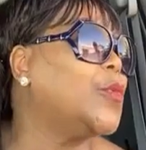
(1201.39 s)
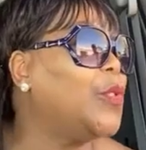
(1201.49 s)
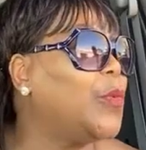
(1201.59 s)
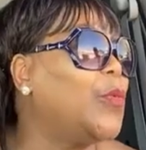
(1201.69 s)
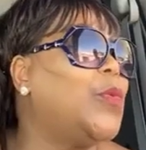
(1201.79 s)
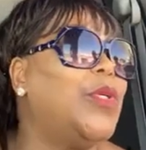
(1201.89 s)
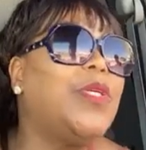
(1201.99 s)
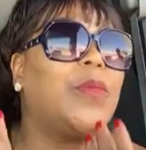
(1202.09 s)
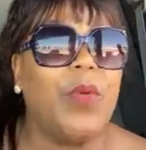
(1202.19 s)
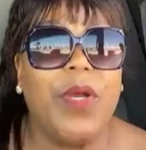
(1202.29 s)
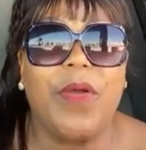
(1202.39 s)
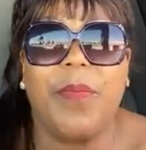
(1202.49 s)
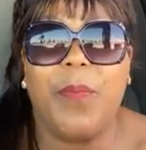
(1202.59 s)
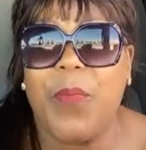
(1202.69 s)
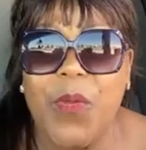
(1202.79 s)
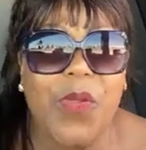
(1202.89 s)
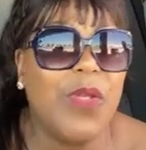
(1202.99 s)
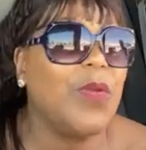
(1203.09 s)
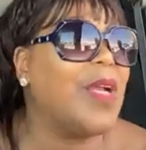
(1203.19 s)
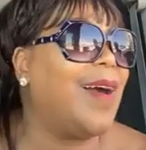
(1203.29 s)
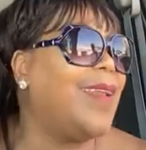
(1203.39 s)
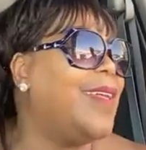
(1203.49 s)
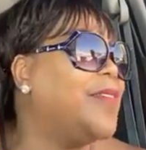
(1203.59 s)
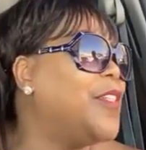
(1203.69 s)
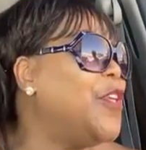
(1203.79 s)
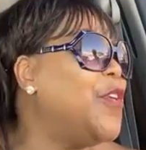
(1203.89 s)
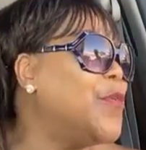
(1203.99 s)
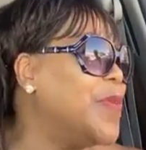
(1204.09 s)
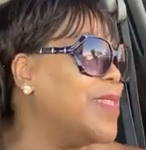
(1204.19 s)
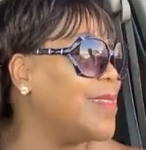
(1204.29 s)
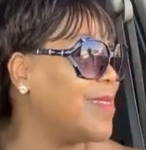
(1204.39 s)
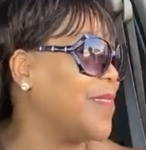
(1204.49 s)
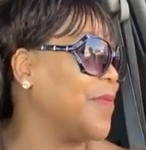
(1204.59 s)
We are. God lives in human.